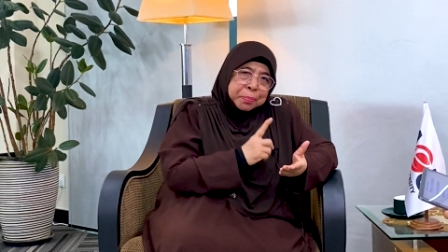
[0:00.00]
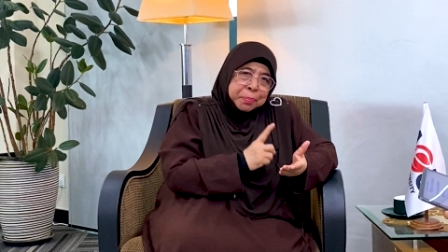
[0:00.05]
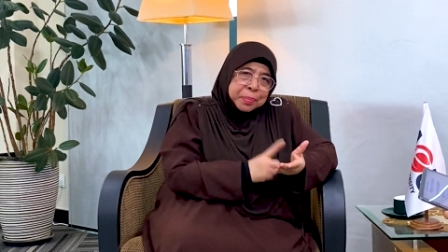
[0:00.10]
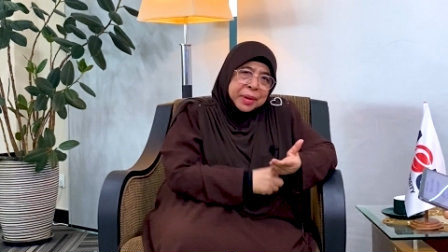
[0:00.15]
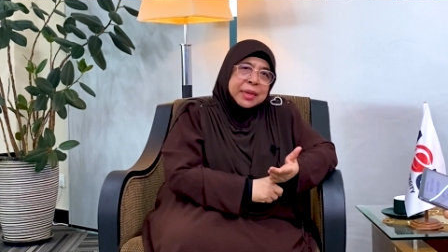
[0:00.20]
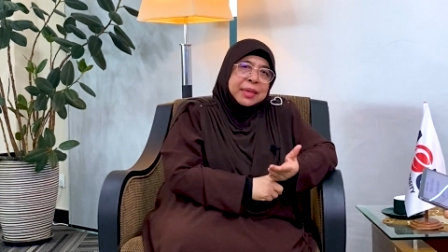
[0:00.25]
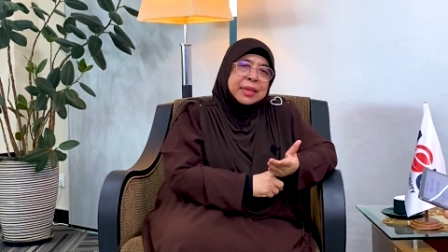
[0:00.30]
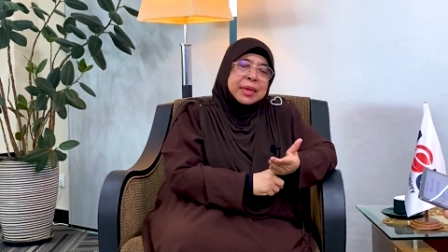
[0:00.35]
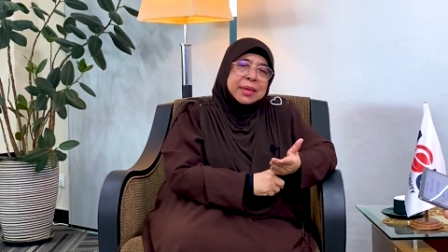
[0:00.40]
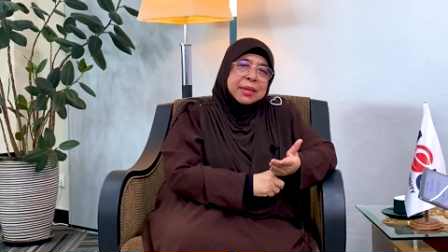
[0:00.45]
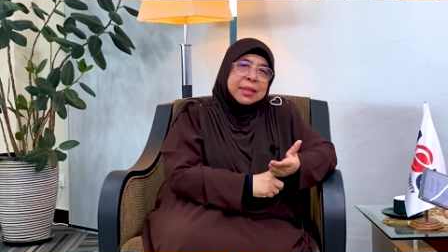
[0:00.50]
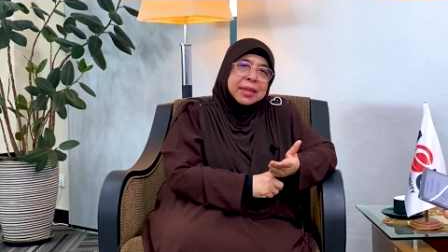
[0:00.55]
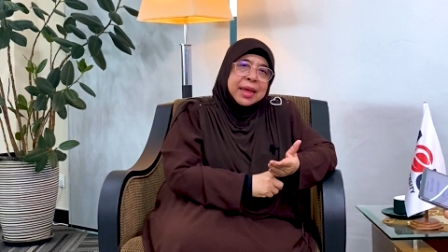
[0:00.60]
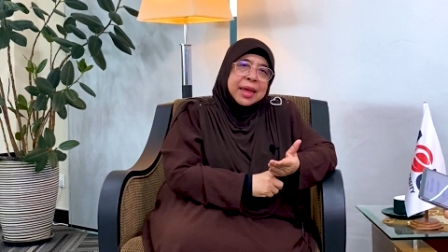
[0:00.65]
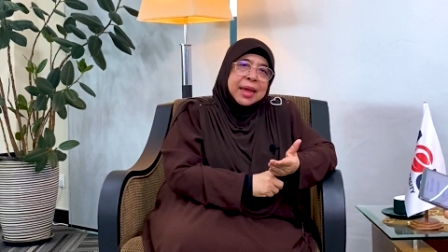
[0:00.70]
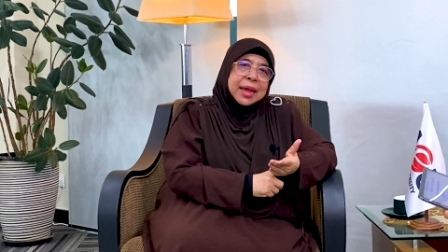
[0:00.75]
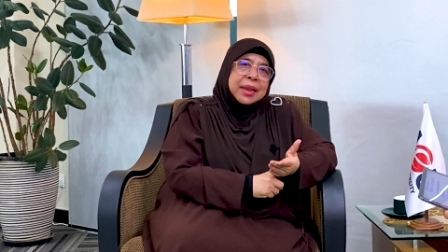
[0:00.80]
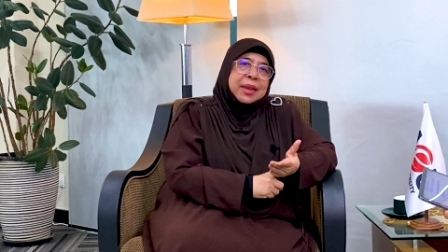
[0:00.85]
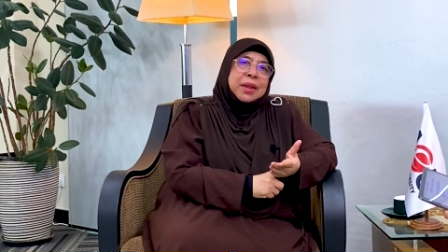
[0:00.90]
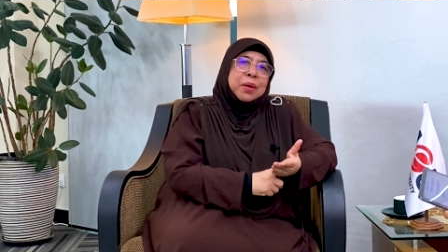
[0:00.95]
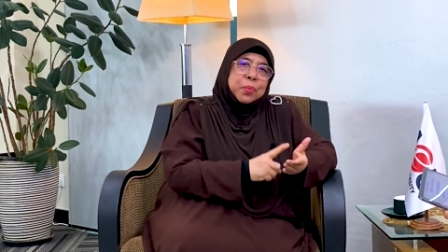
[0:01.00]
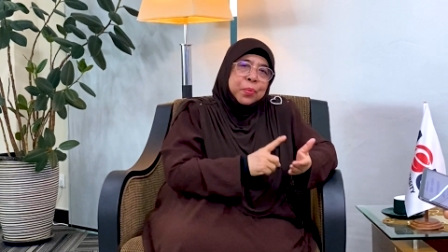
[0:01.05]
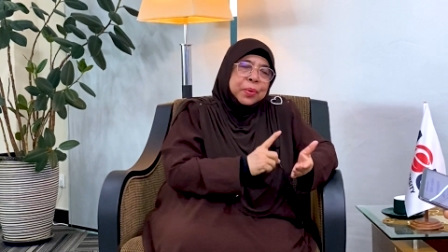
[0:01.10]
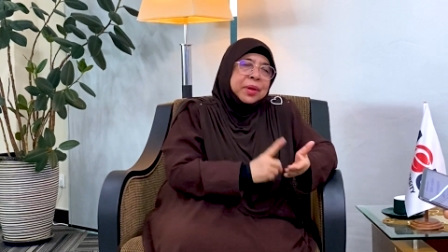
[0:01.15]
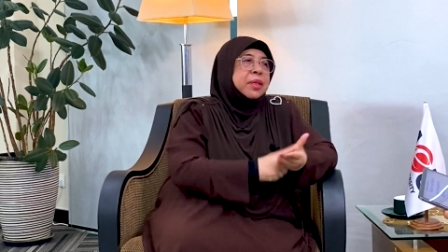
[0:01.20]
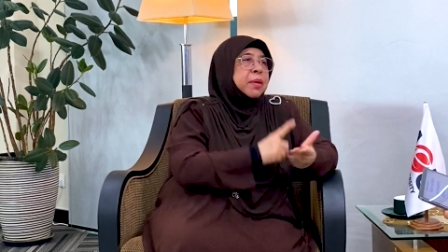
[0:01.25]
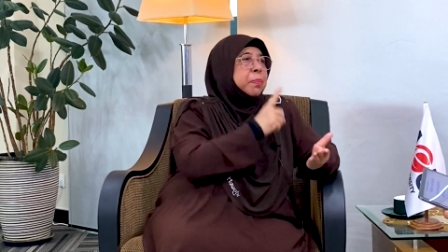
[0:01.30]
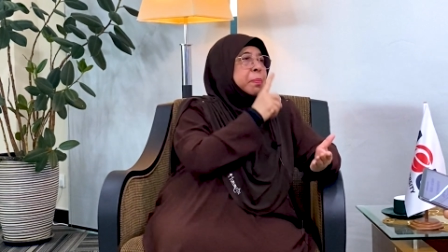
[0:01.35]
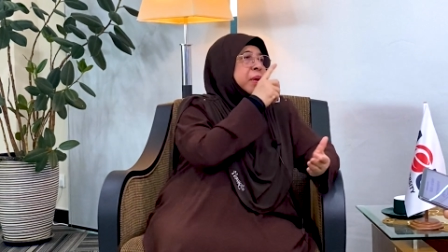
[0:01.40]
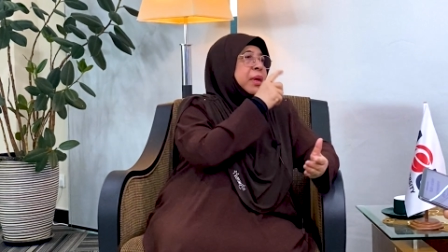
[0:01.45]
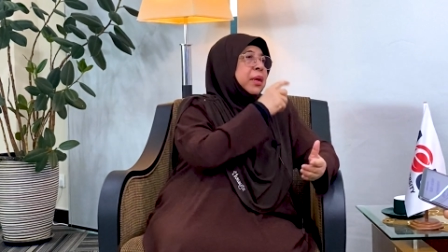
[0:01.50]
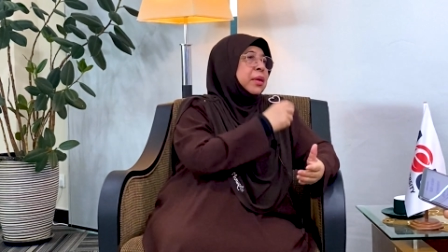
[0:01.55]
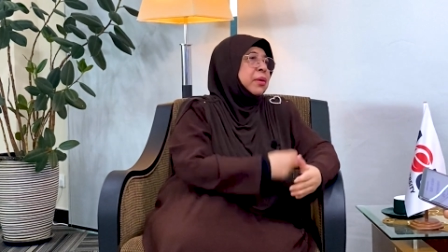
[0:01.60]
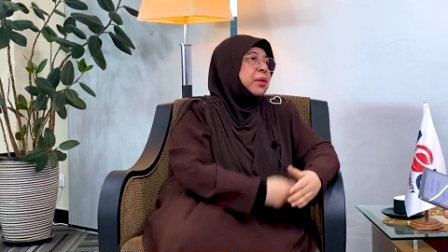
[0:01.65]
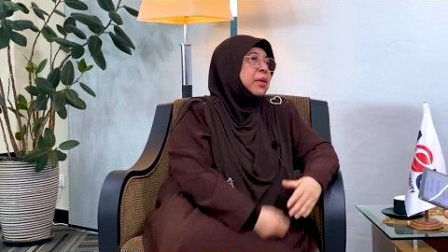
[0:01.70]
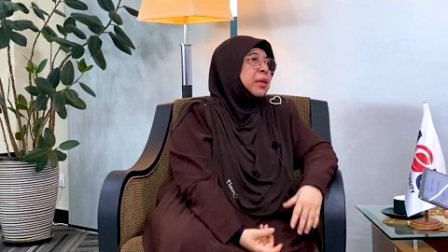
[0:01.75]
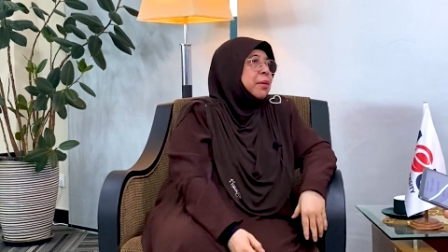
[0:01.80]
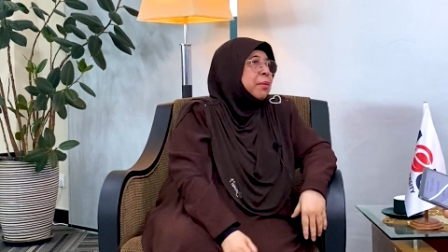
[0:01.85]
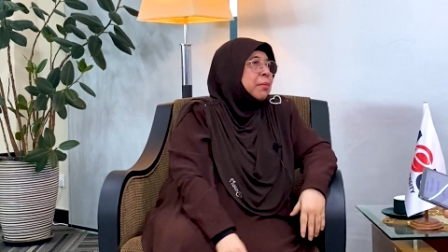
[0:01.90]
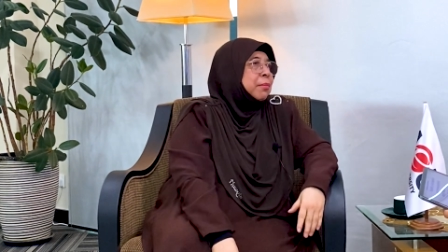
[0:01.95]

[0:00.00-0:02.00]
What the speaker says: be 68 with a PhD.